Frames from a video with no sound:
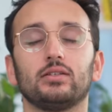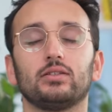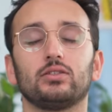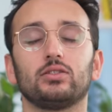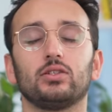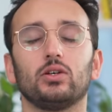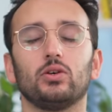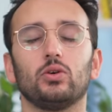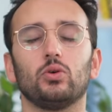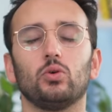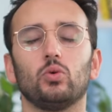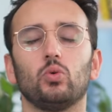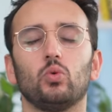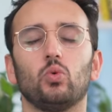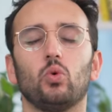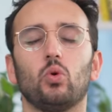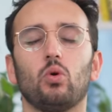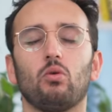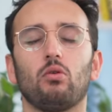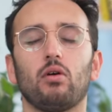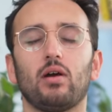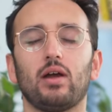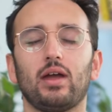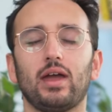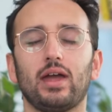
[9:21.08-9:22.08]
so
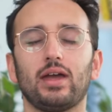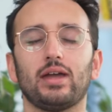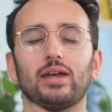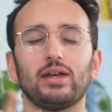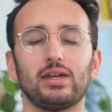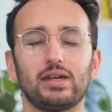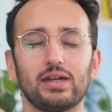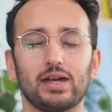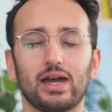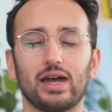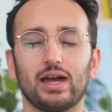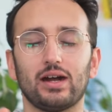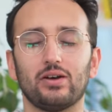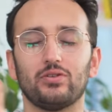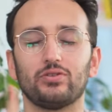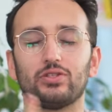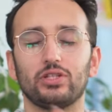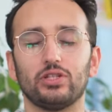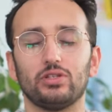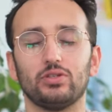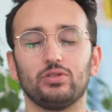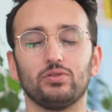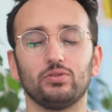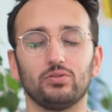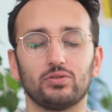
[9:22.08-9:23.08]
how
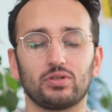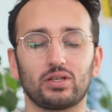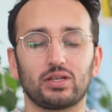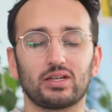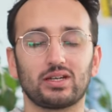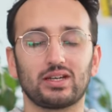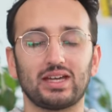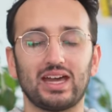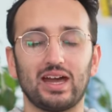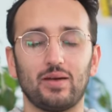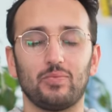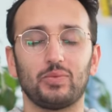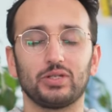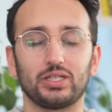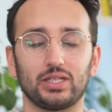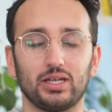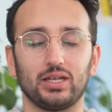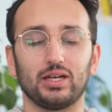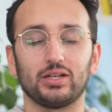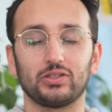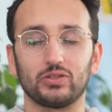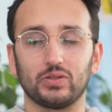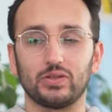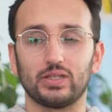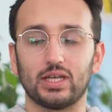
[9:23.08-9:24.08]
do you
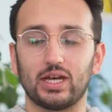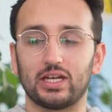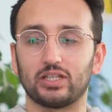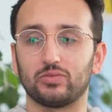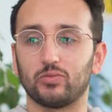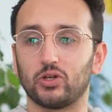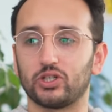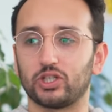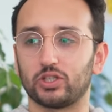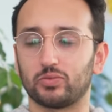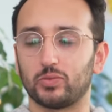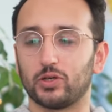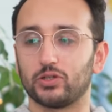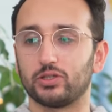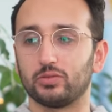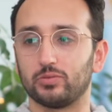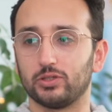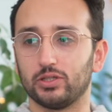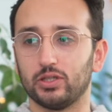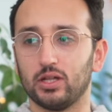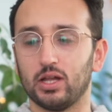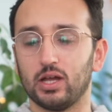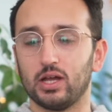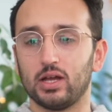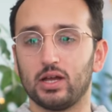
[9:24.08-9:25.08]
capitalize on that as much as
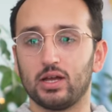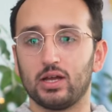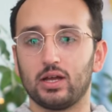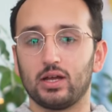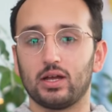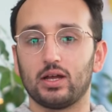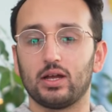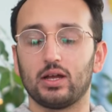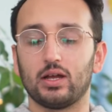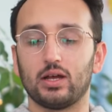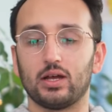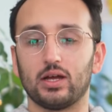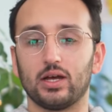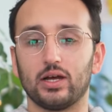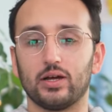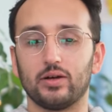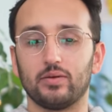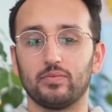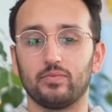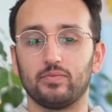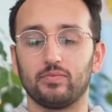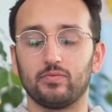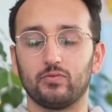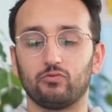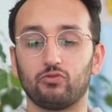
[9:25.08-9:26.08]
possible?
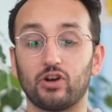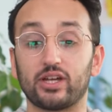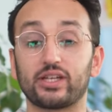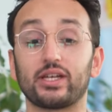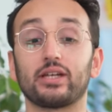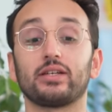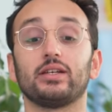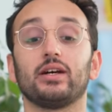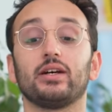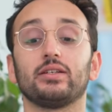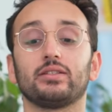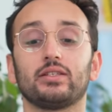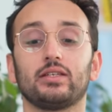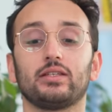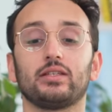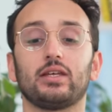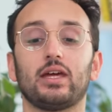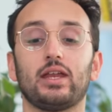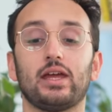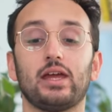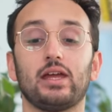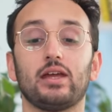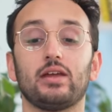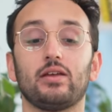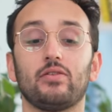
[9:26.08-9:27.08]
Recognizing
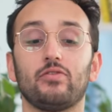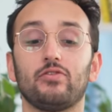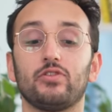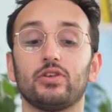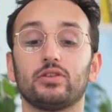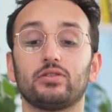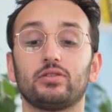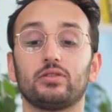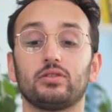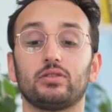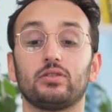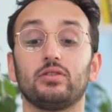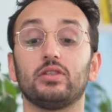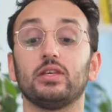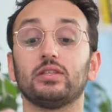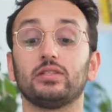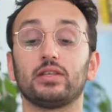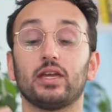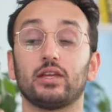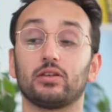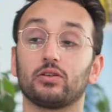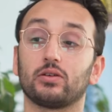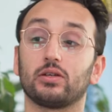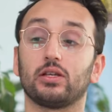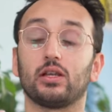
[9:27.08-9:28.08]
that, hey, this
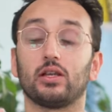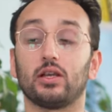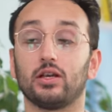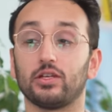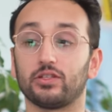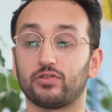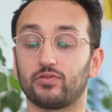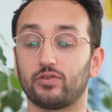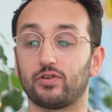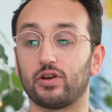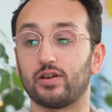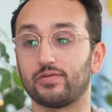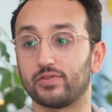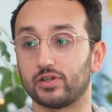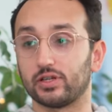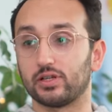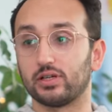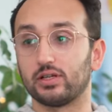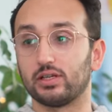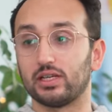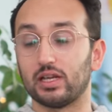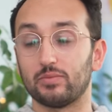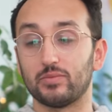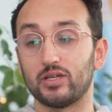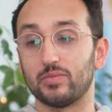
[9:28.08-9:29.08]
ain't gonna last
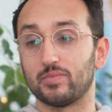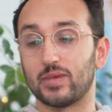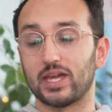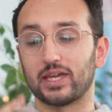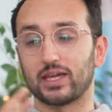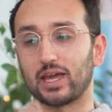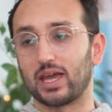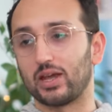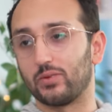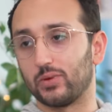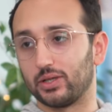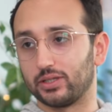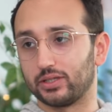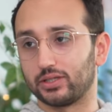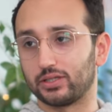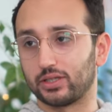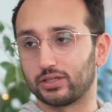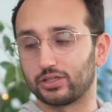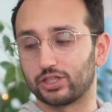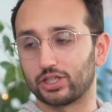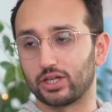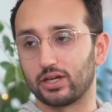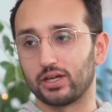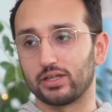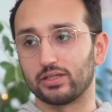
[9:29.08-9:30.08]
forever. Let me make hay while the
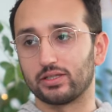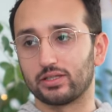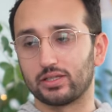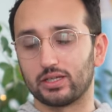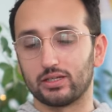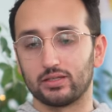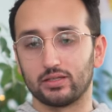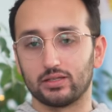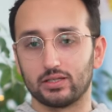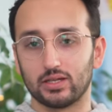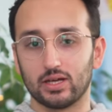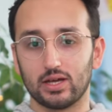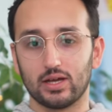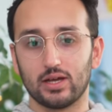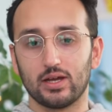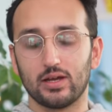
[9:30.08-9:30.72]
sun shines. And